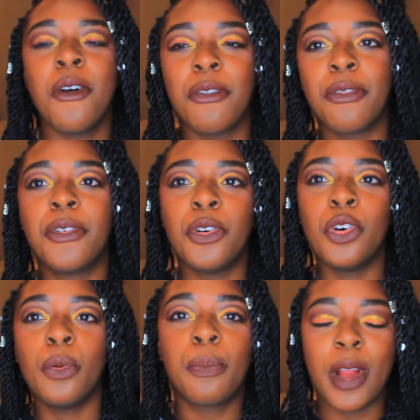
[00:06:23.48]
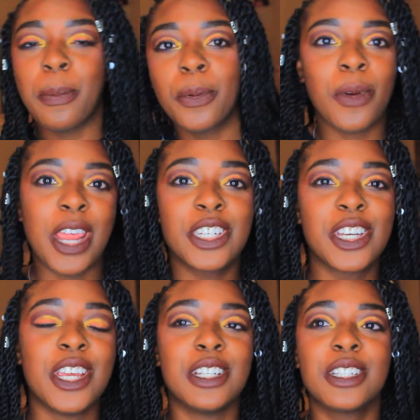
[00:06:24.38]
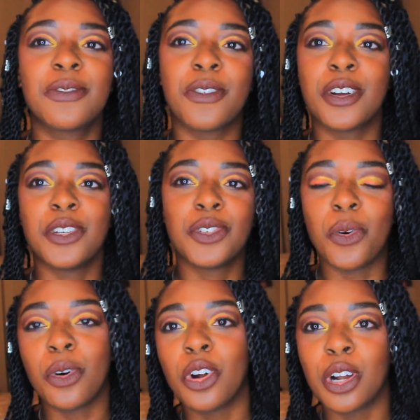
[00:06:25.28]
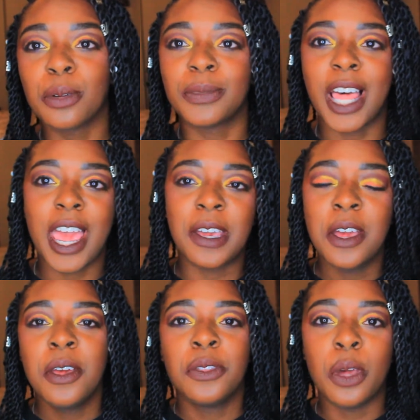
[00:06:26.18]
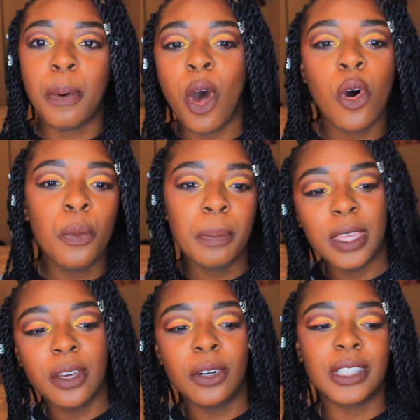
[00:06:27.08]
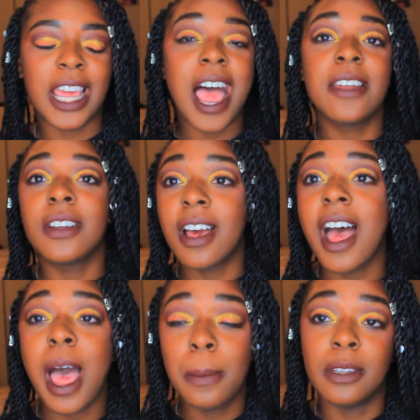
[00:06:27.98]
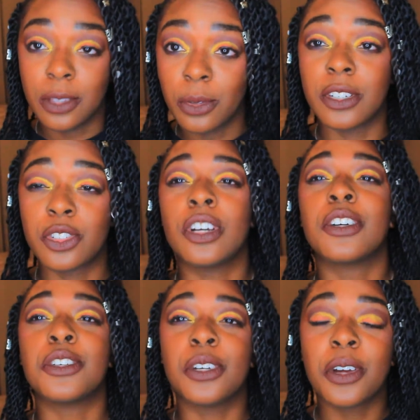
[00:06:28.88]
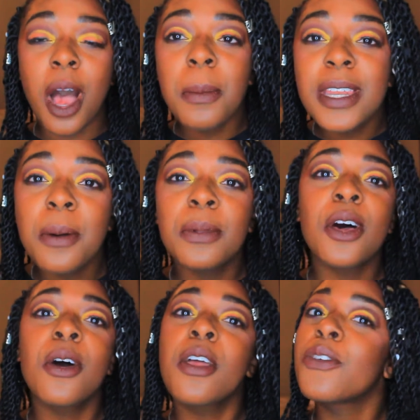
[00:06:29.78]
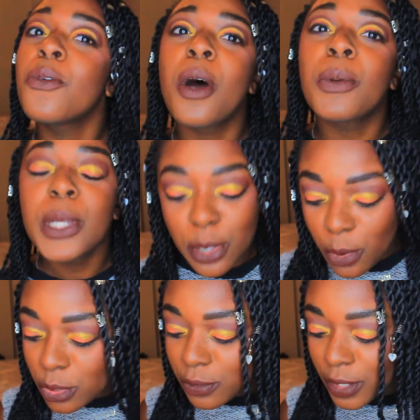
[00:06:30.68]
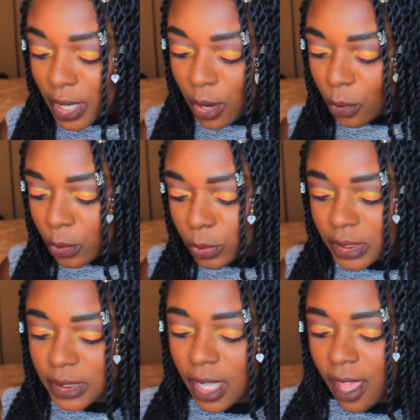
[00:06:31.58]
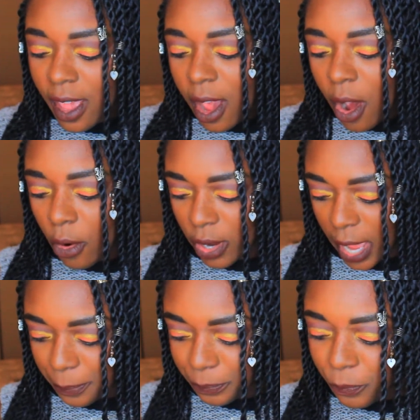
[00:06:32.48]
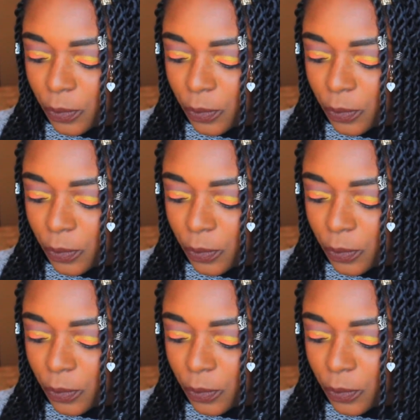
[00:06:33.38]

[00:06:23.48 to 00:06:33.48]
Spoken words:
food preparations for the dorm, like the pole meal. Like I've been through the struggle, so comment down below if you want one of those videos. Okay,